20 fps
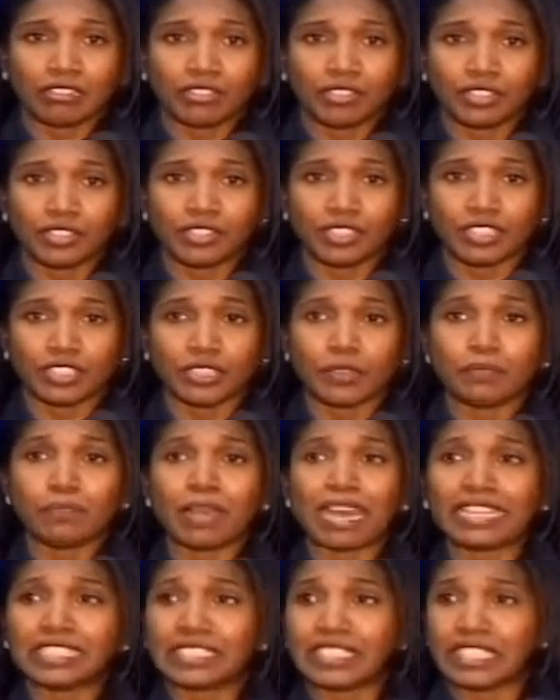the
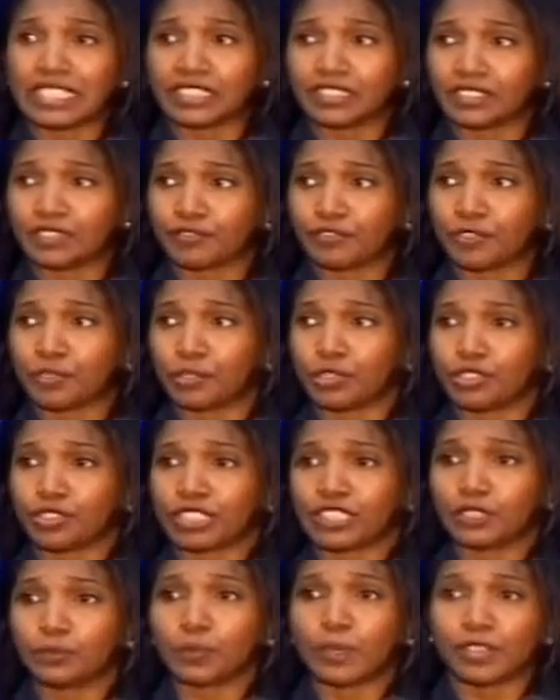mandate for
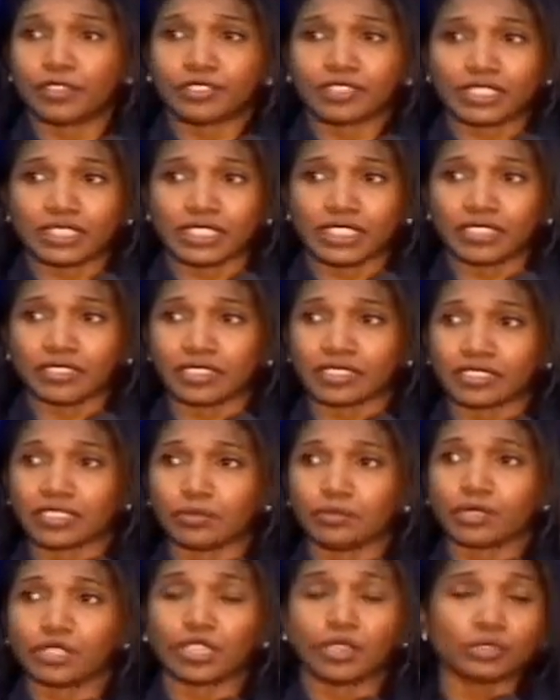transparency that
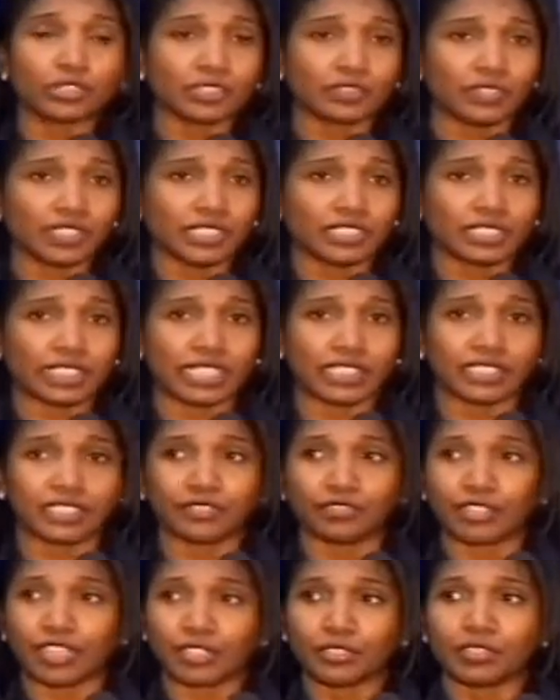comes out of these kinds
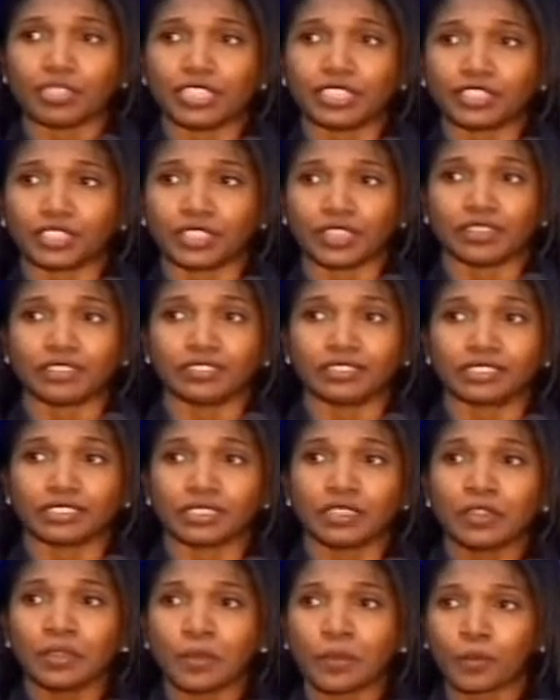of
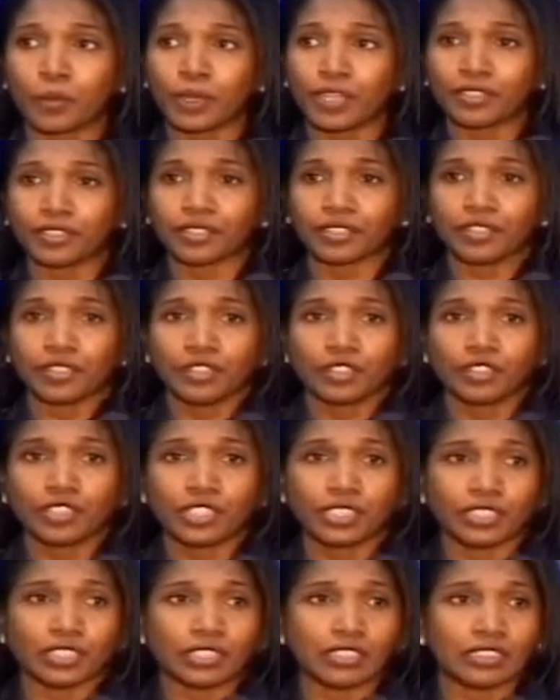regulations with
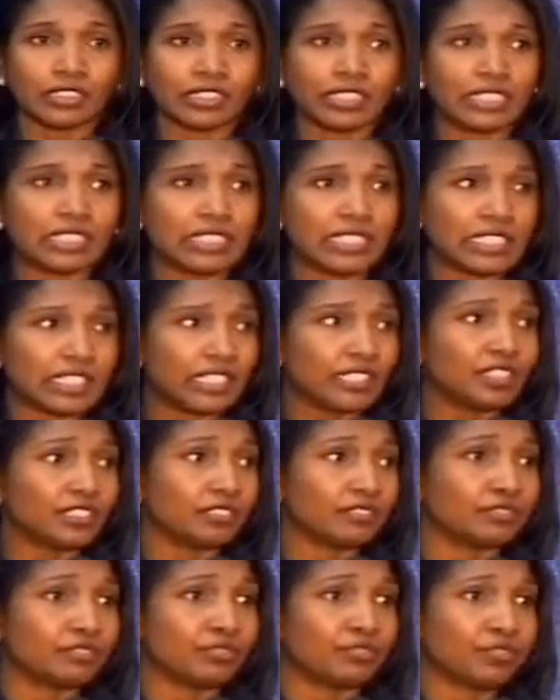the
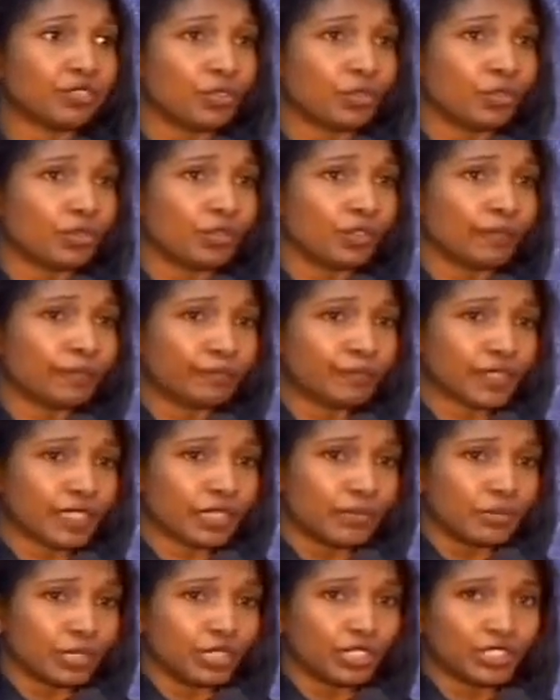need for
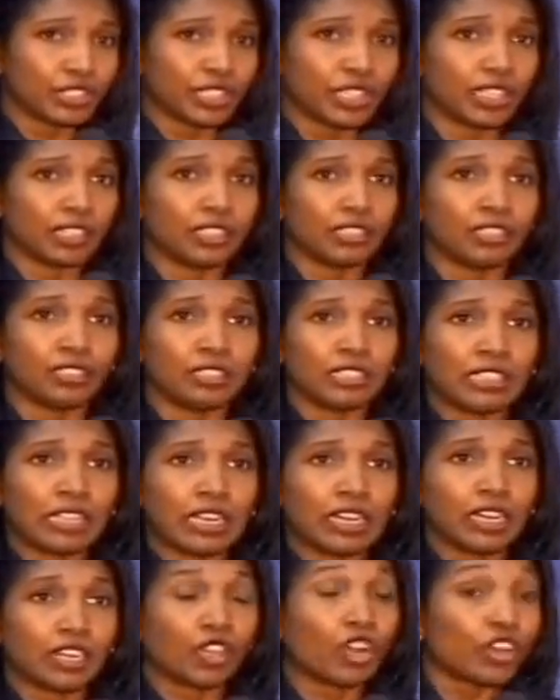commercial
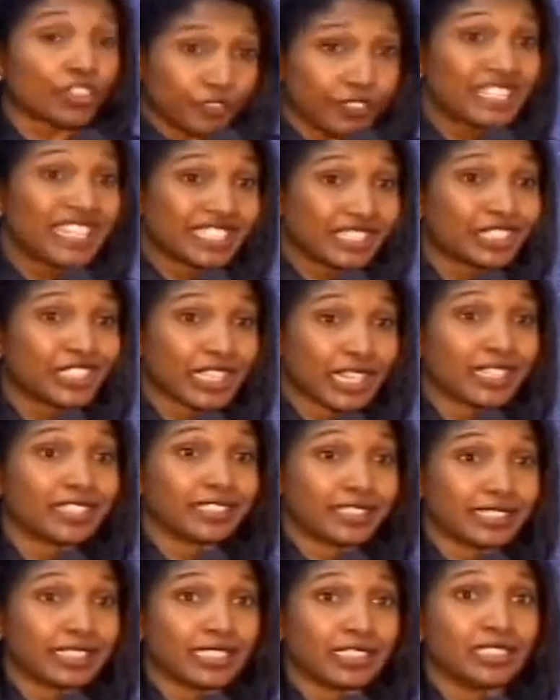
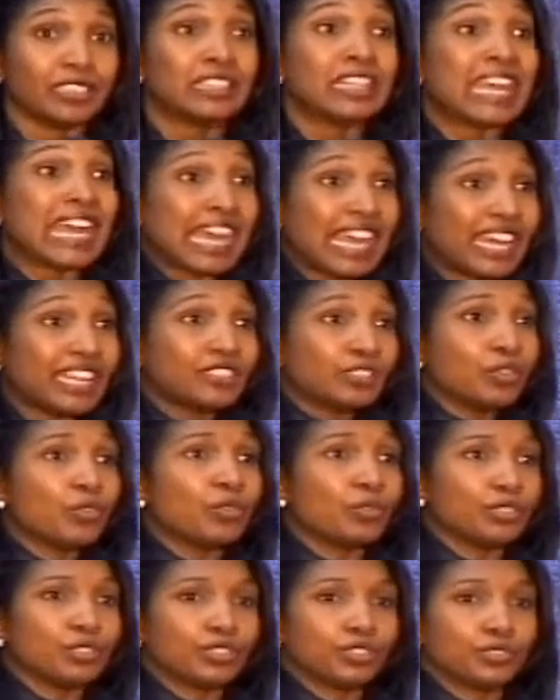confidentiality and
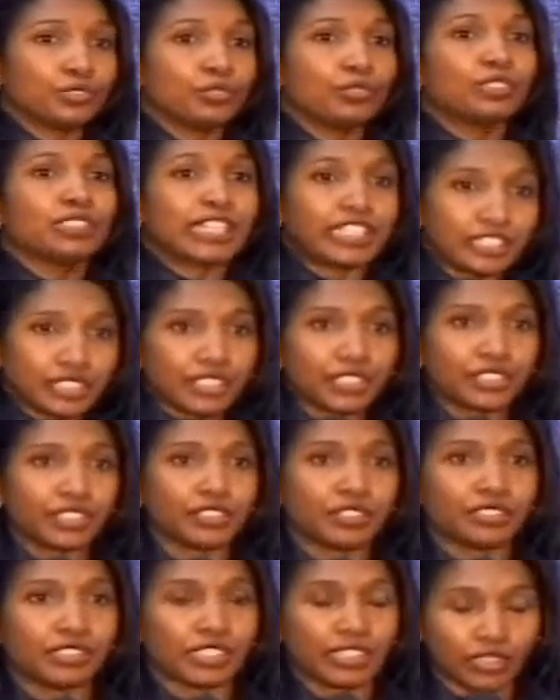also national
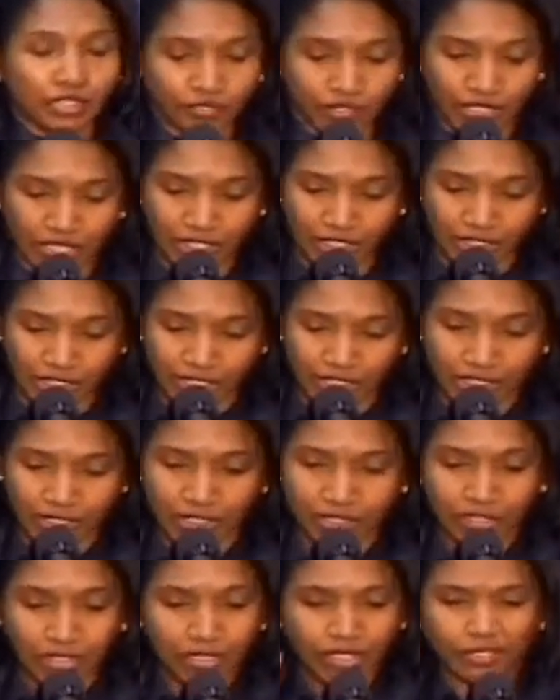security
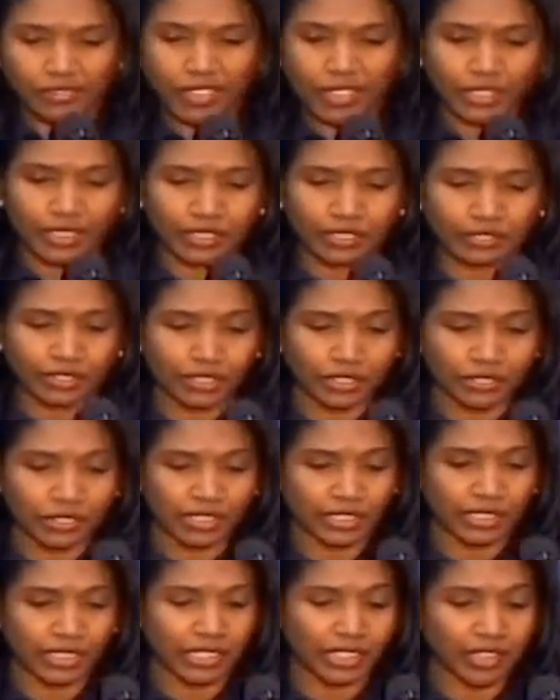confidentiality? Very
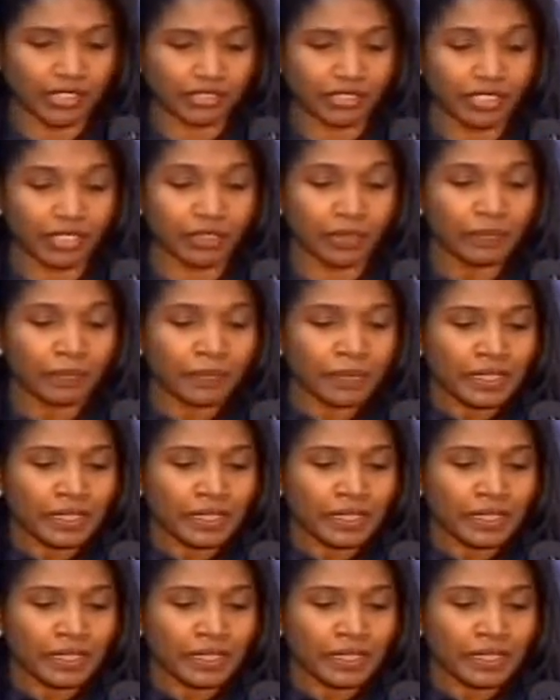interesting area.